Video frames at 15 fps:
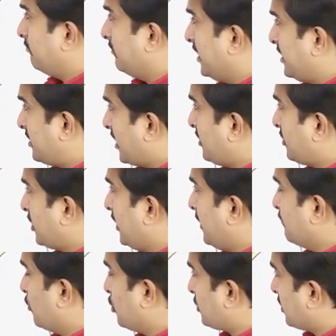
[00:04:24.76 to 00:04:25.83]
the sensory,
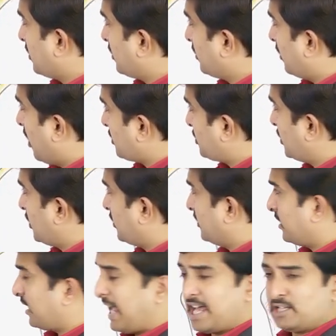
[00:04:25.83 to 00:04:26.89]
motor,
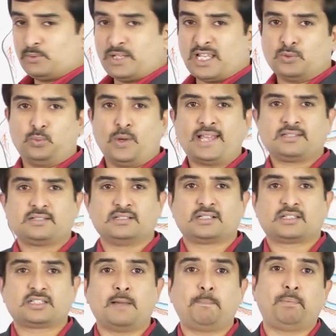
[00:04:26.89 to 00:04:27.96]
articular as well as
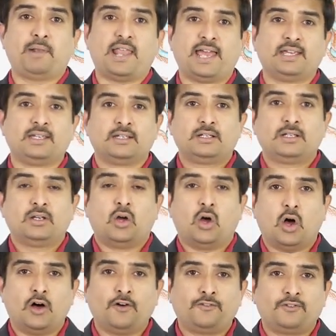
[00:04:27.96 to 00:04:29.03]
vascular supply
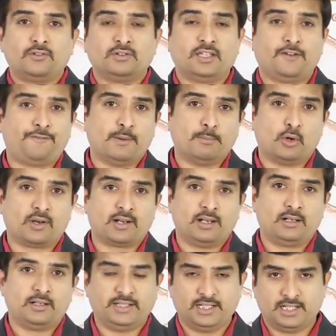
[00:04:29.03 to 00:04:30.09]
of the
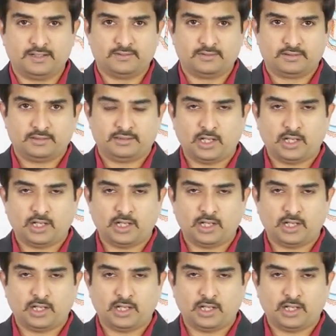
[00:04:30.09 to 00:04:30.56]
femoral nerve.